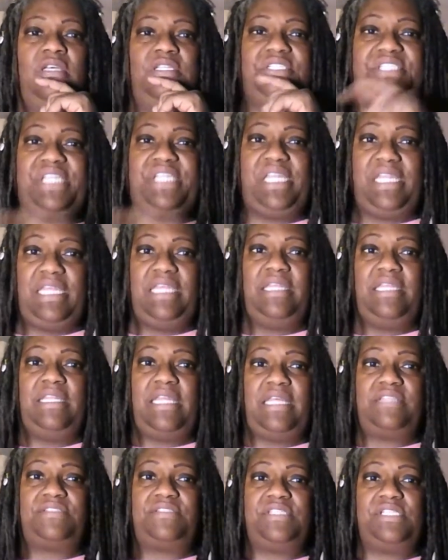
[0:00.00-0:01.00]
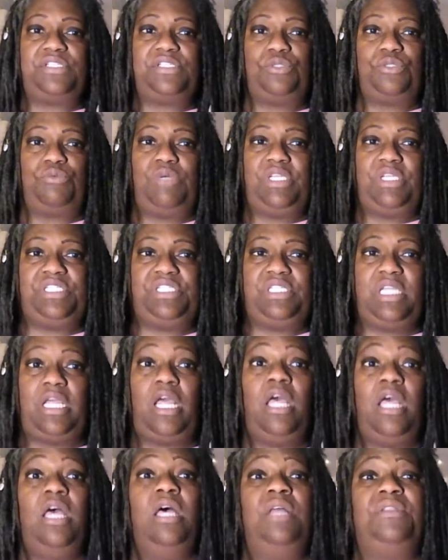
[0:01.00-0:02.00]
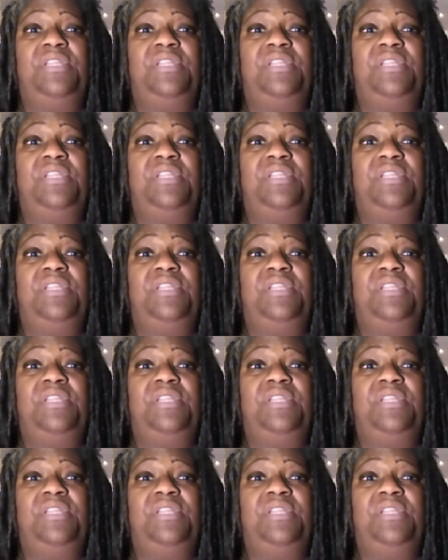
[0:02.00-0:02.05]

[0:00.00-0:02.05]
she in that situation there.